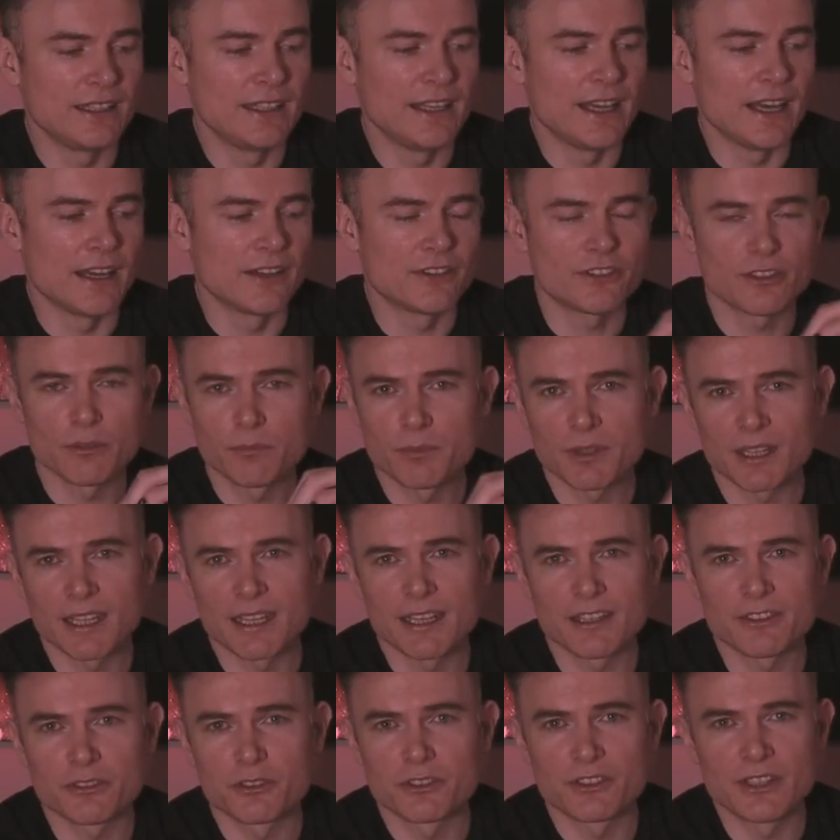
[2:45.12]
yeah, something
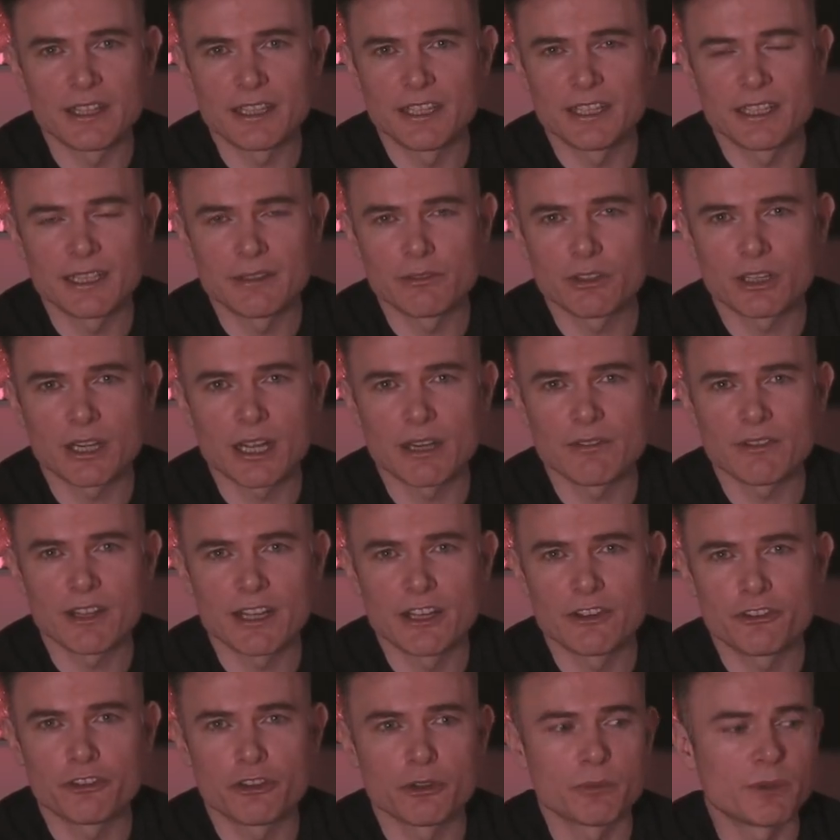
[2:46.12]
like this you're never going to have
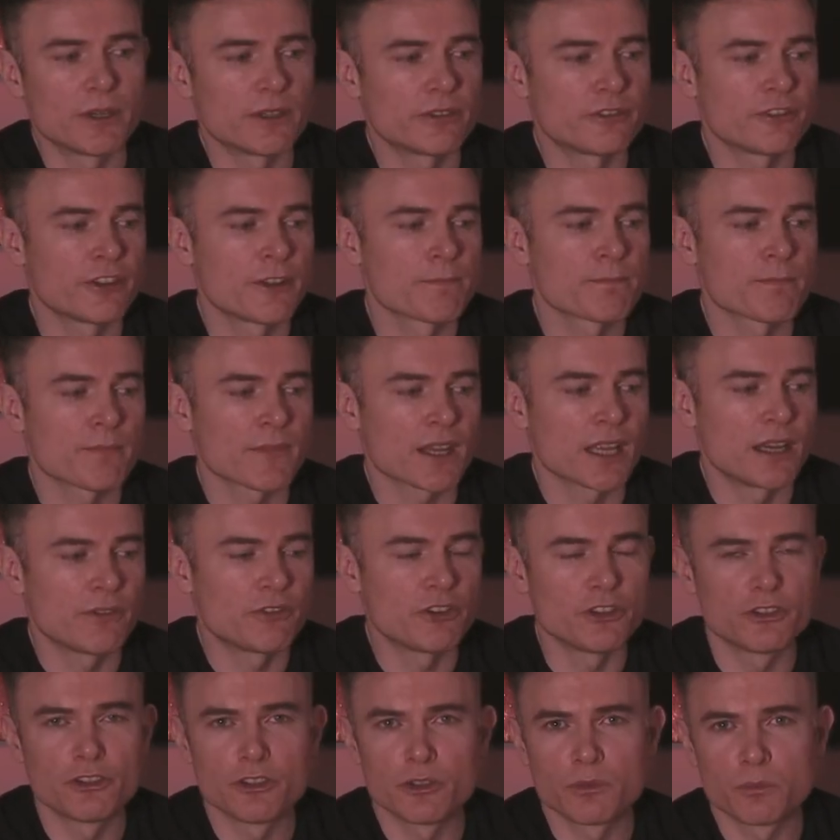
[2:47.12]
that issue with.
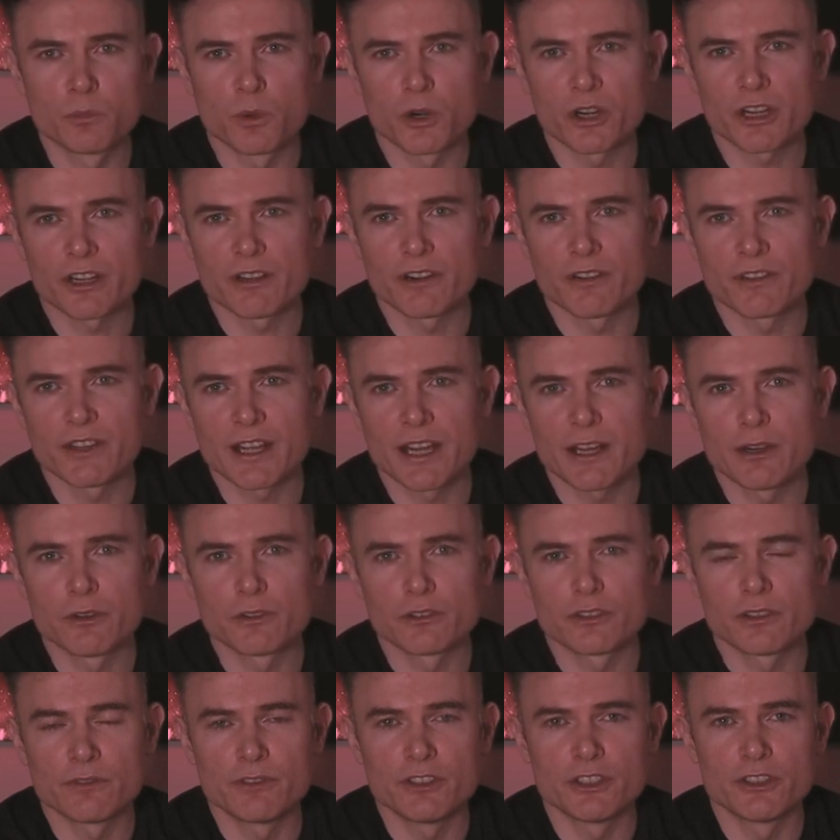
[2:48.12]
If you're doing work around the
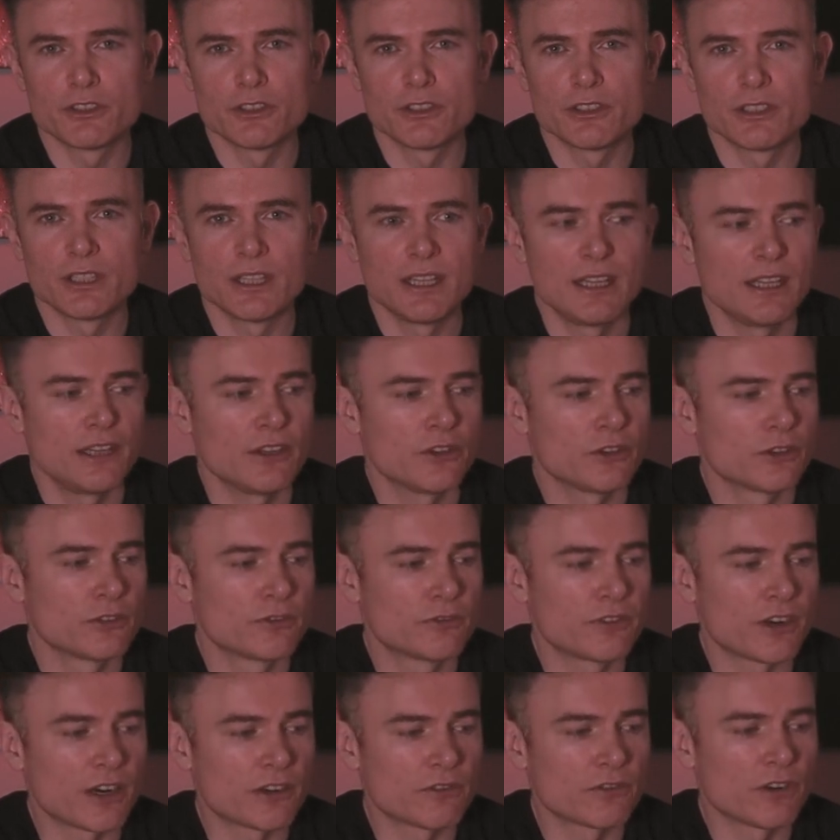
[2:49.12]
house, if you're
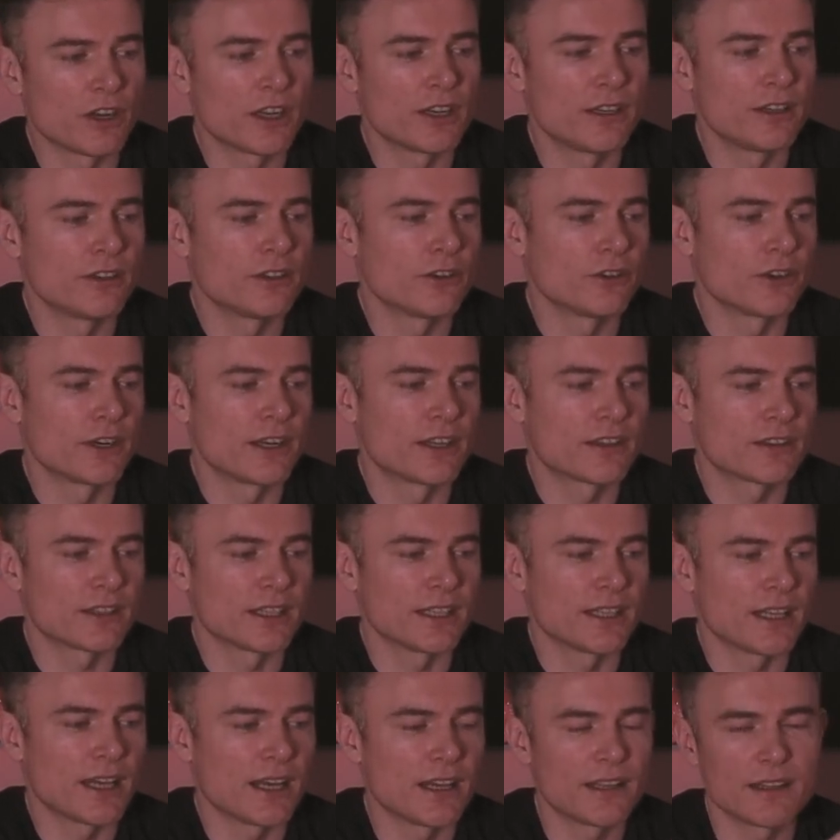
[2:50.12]
going for a run or anything
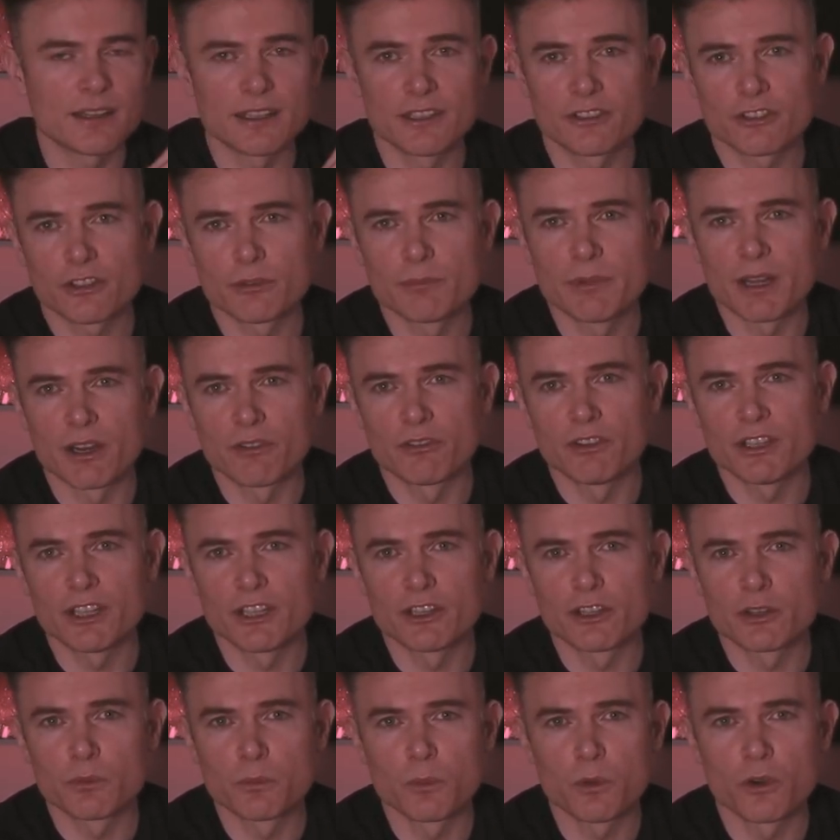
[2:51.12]
like that, this could be a
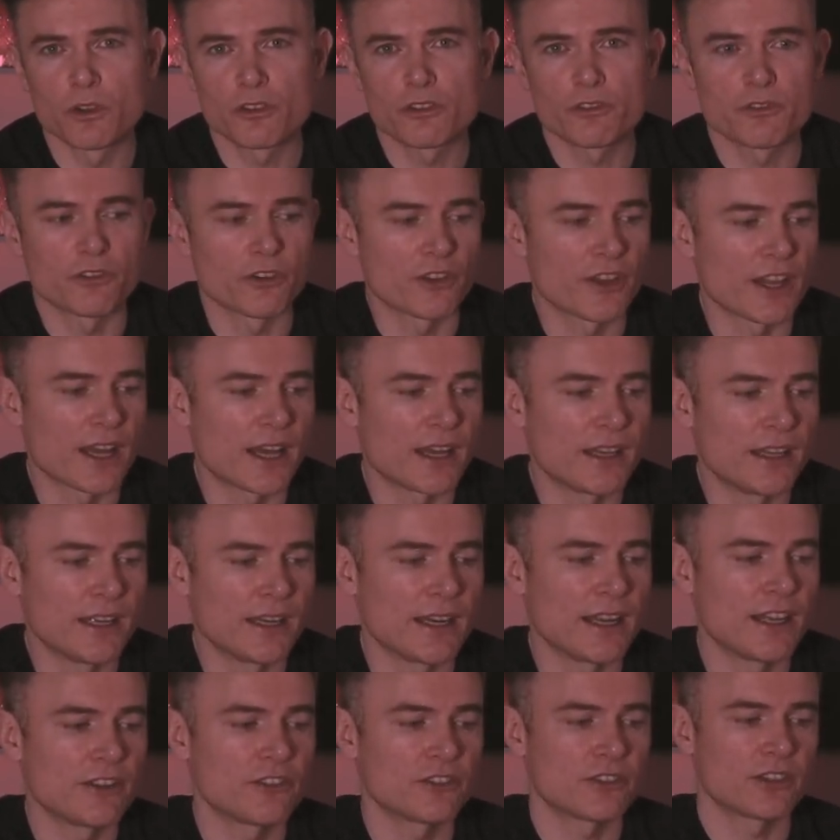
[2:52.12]
really good watch for that,
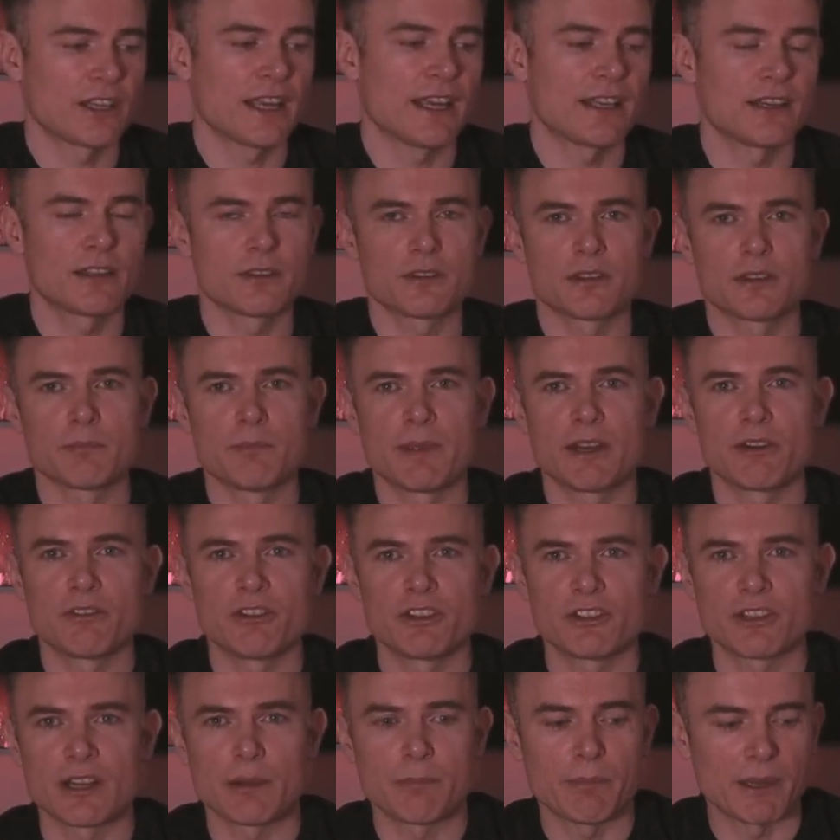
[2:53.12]
and that's kind of the main
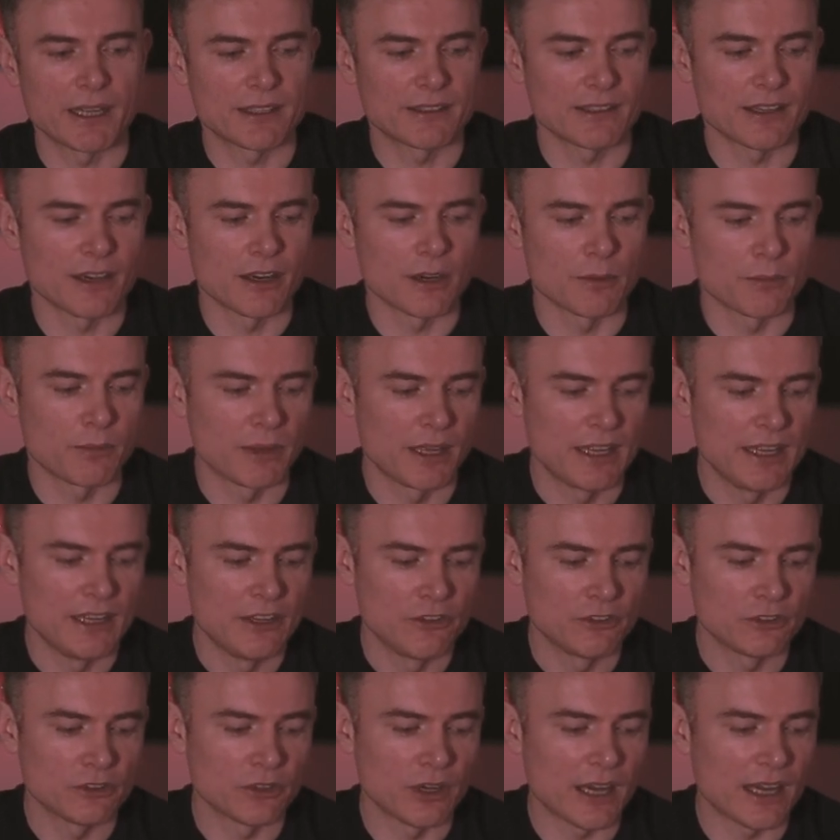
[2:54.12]
reason I picked it up.
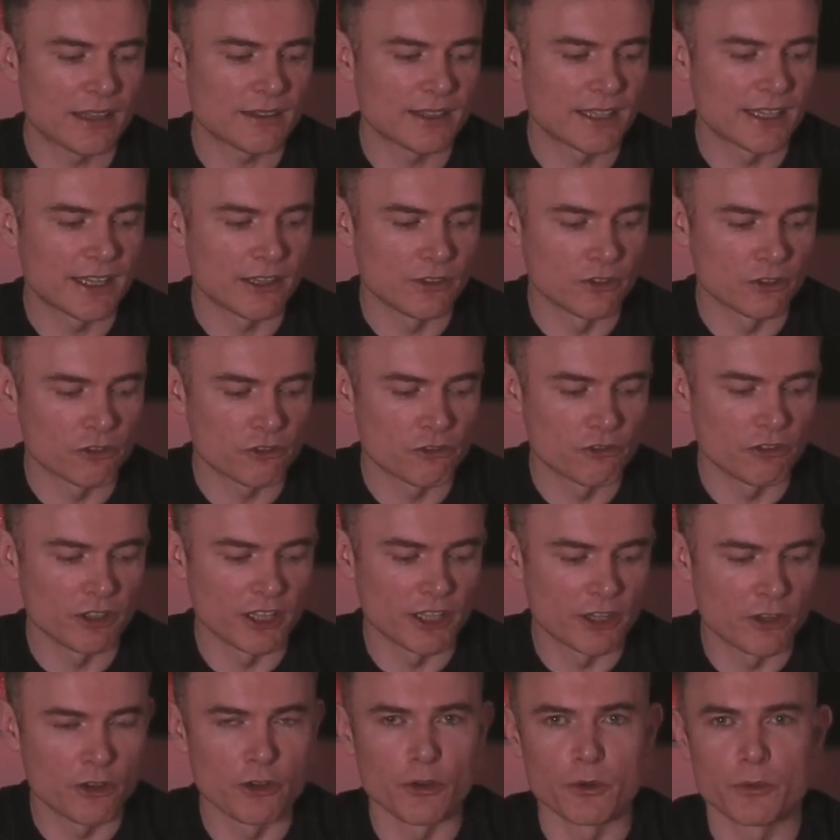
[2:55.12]
So I think it looks
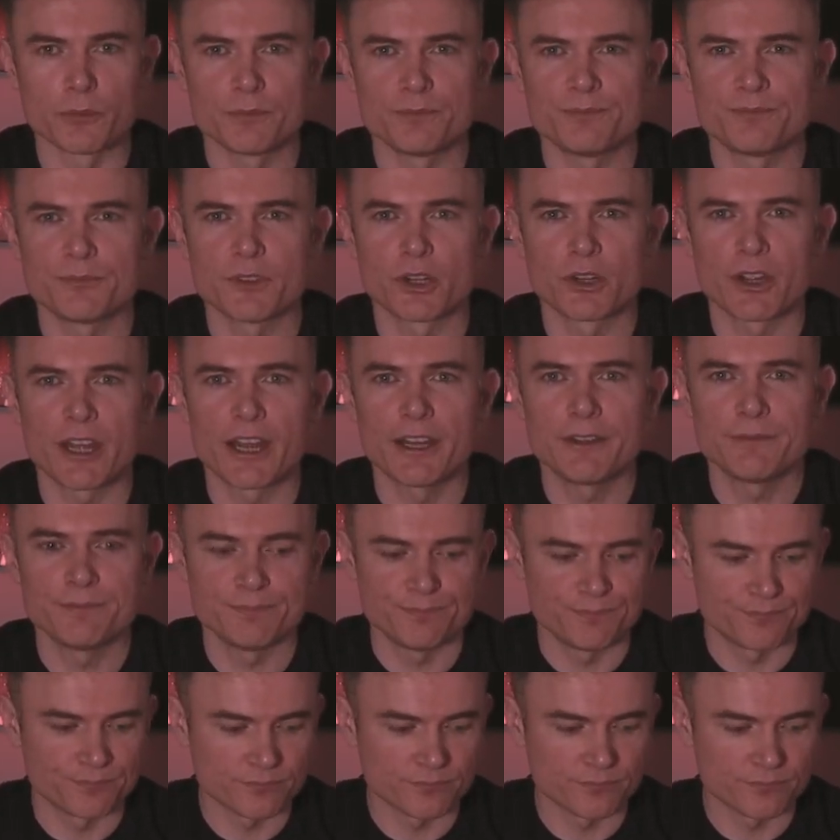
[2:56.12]
really cool. Okay.